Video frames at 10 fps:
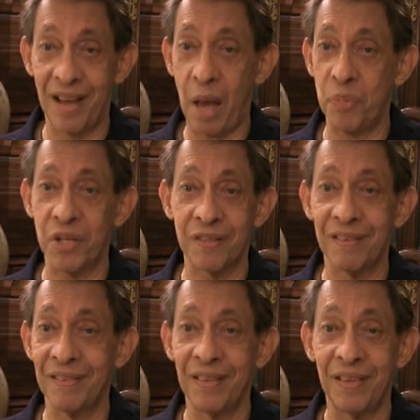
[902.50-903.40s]
happiest
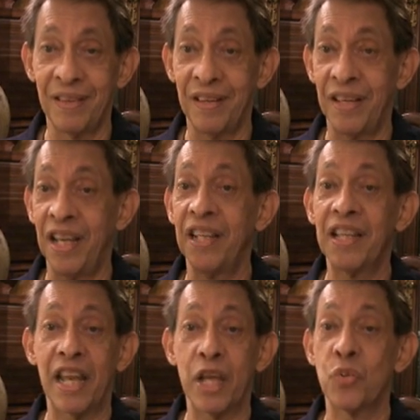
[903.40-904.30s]

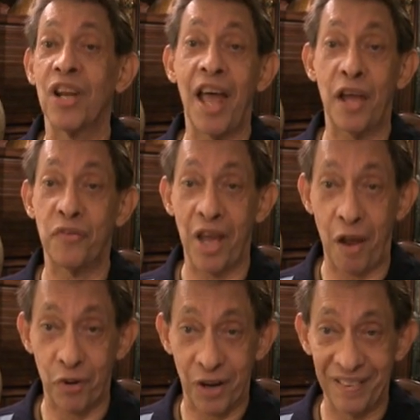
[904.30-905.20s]
intellectual life
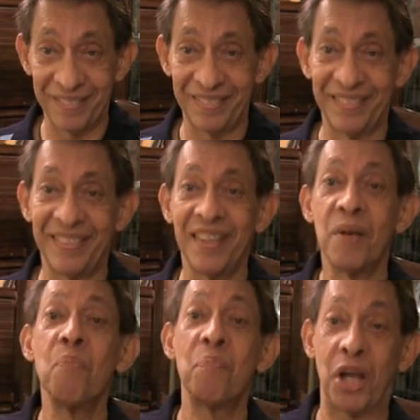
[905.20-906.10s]
ever.
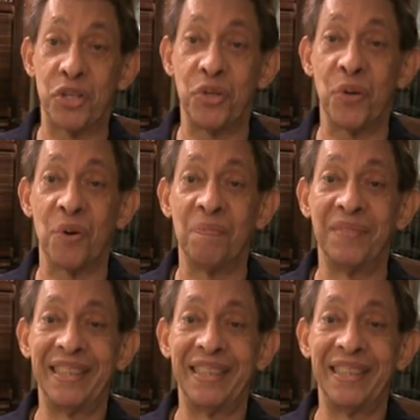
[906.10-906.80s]
Pace Dio.